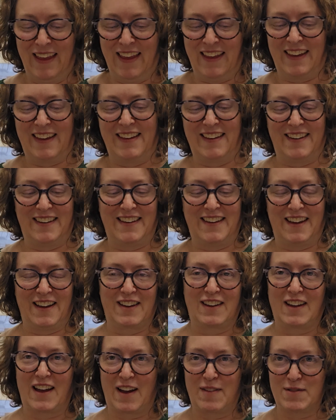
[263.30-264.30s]
and
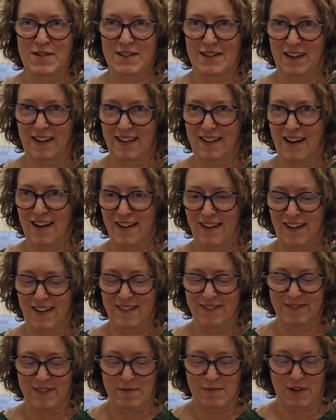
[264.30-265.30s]
I was like
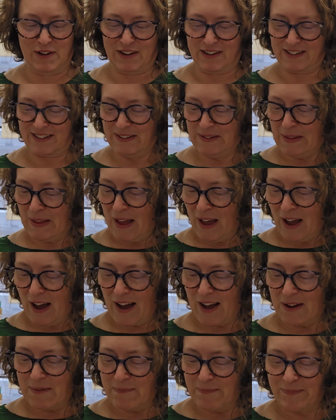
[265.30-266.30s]
gaga about it.
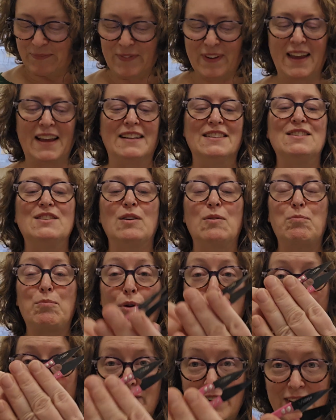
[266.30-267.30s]
Okay, so
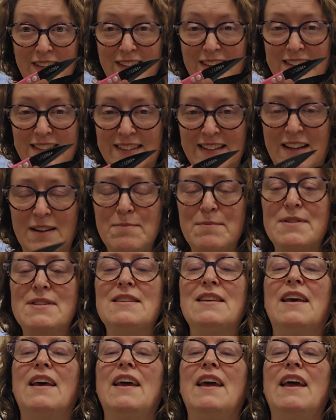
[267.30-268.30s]
perfect little
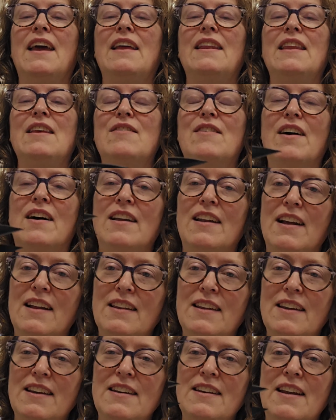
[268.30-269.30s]
snips, and they've got
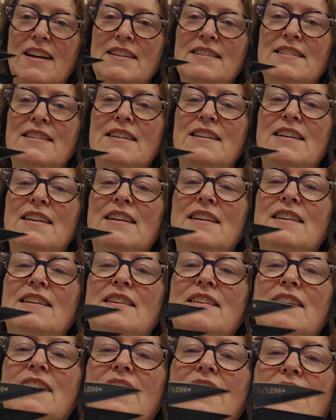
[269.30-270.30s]
a nice little
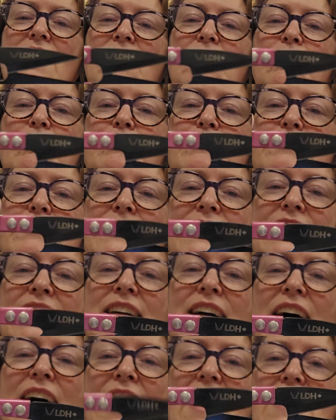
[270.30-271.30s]

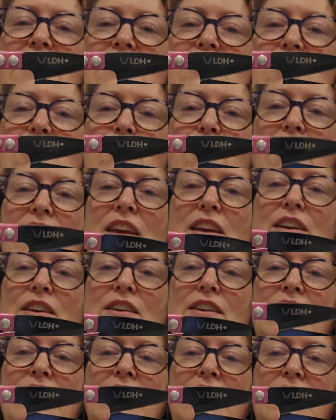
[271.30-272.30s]
action right
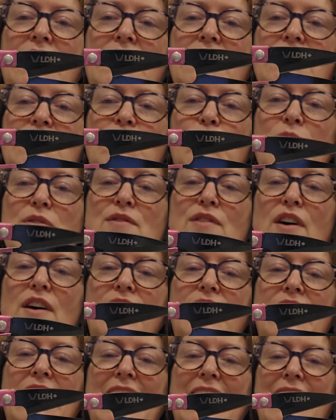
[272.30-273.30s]
here. So we've
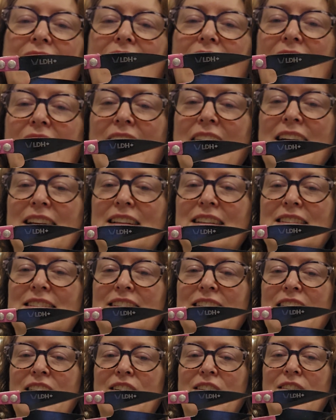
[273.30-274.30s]
got the
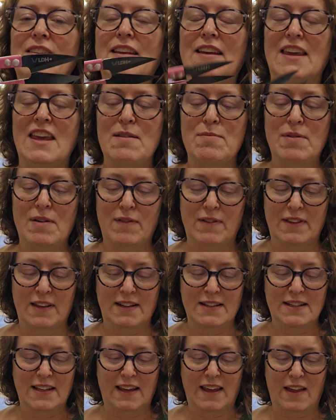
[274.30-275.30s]
guides here that keep
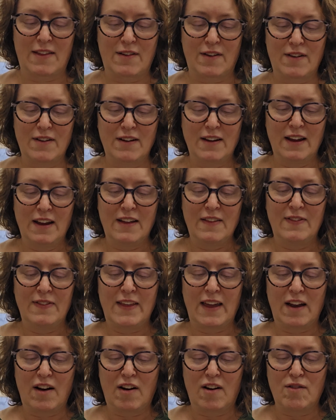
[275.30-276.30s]
everything together.
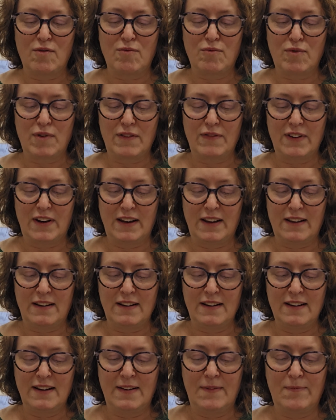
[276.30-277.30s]
They are
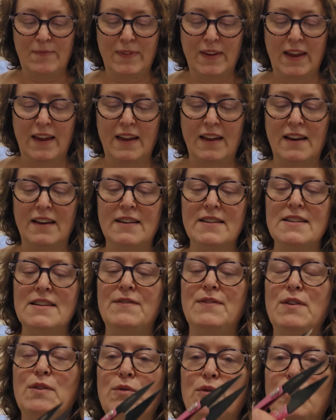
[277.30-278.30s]
riveted, and
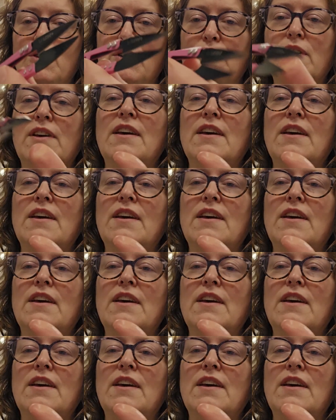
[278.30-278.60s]
if you look